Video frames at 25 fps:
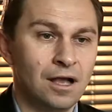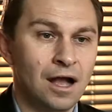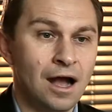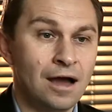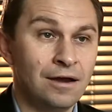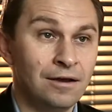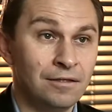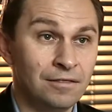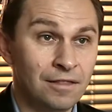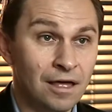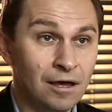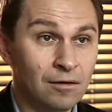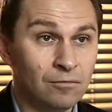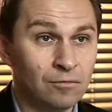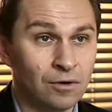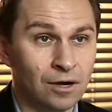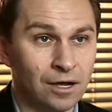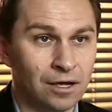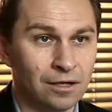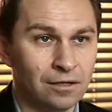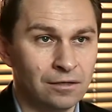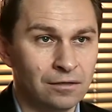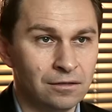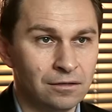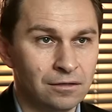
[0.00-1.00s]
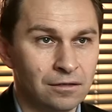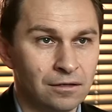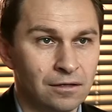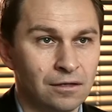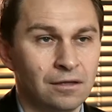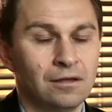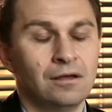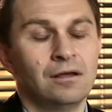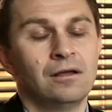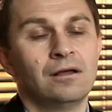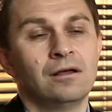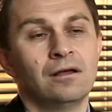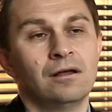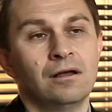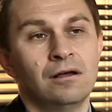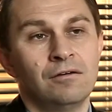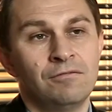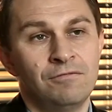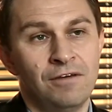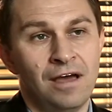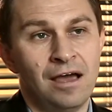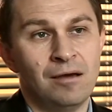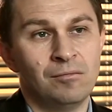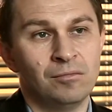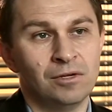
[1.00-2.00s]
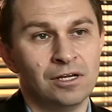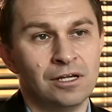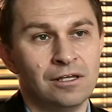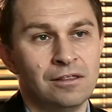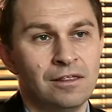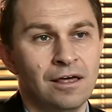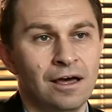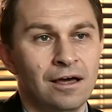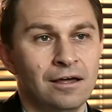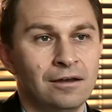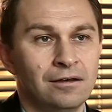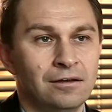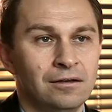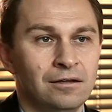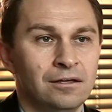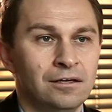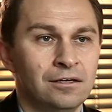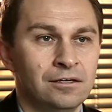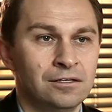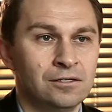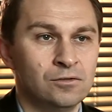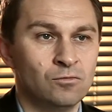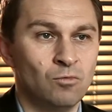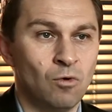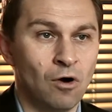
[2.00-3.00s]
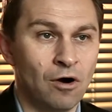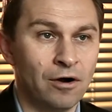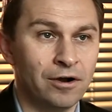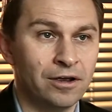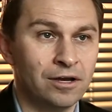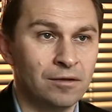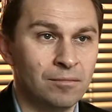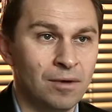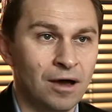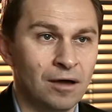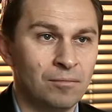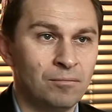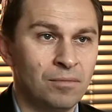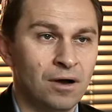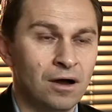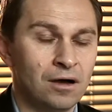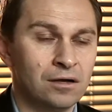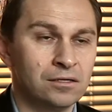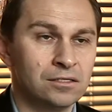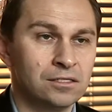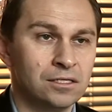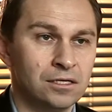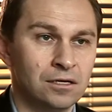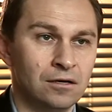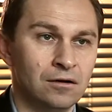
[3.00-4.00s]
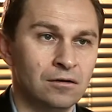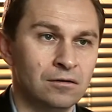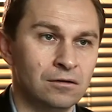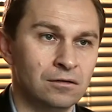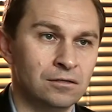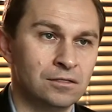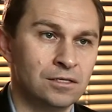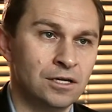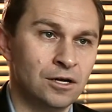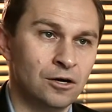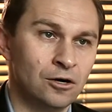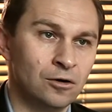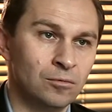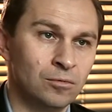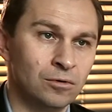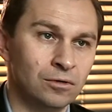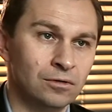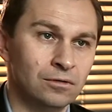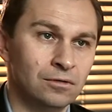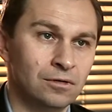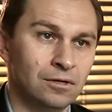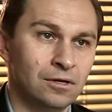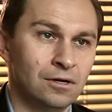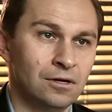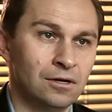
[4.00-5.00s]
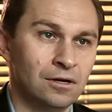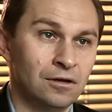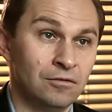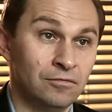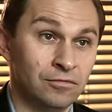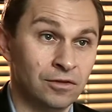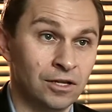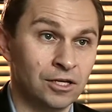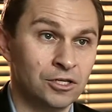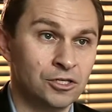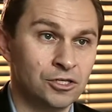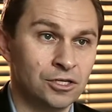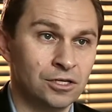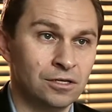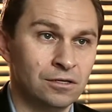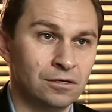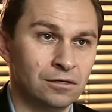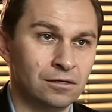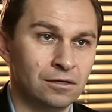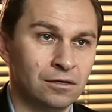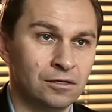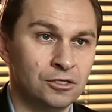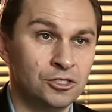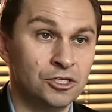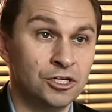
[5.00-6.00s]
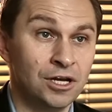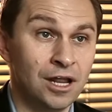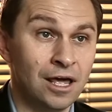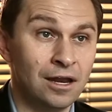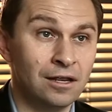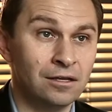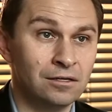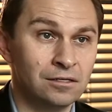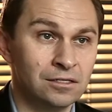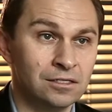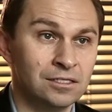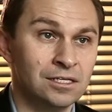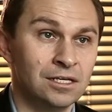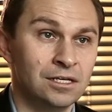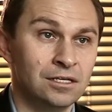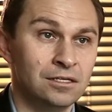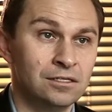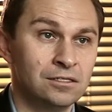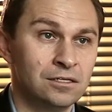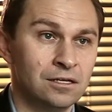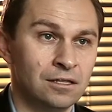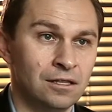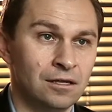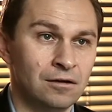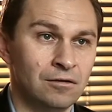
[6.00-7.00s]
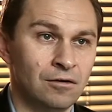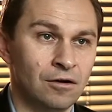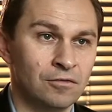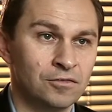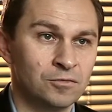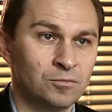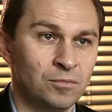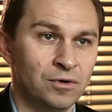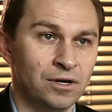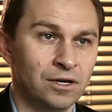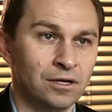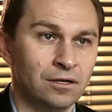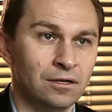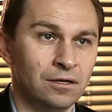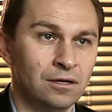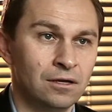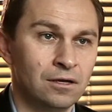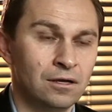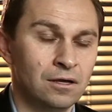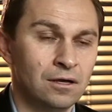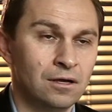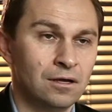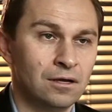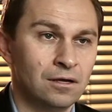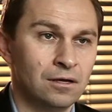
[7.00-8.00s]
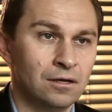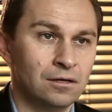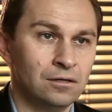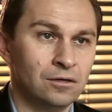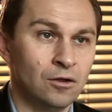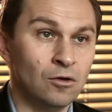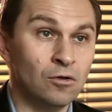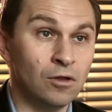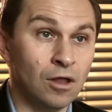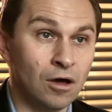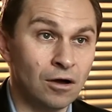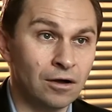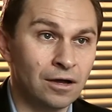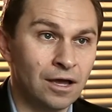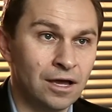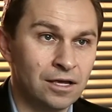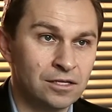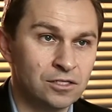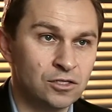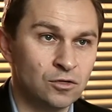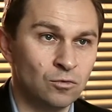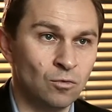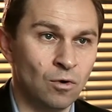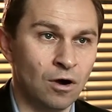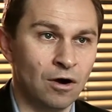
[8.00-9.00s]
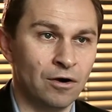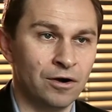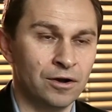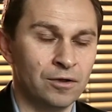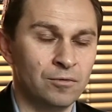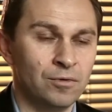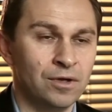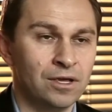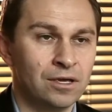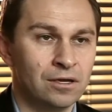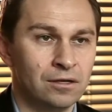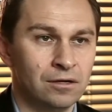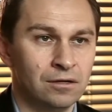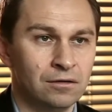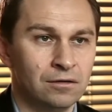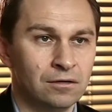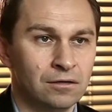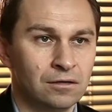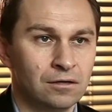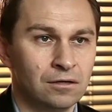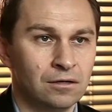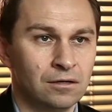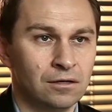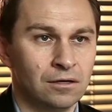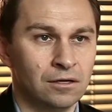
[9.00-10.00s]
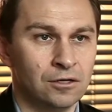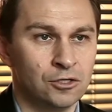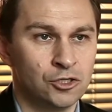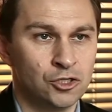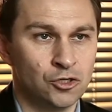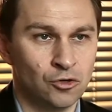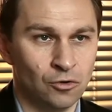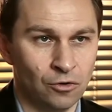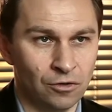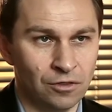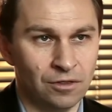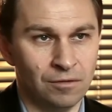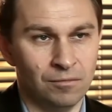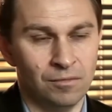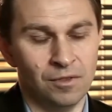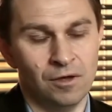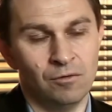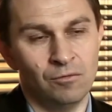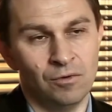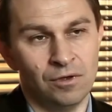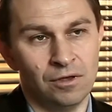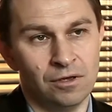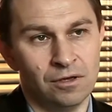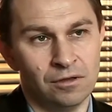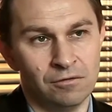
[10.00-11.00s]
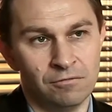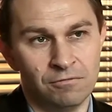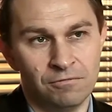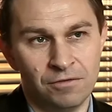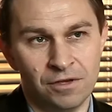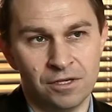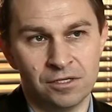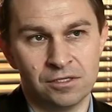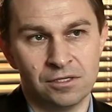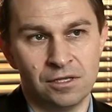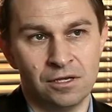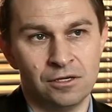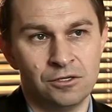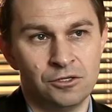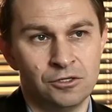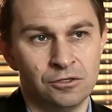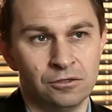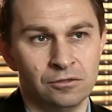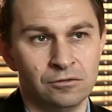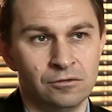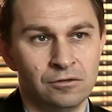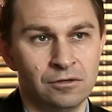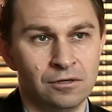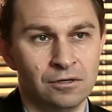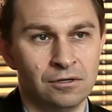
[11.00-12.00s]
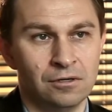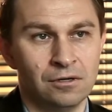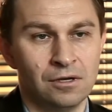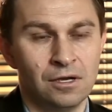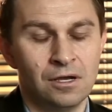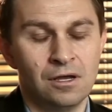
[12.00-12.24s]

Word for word: And in that way, a family that is worried about passing on a terrible affliction, a genetic disease to their offspring, no longer has to worry. We can assure them that we can fix their children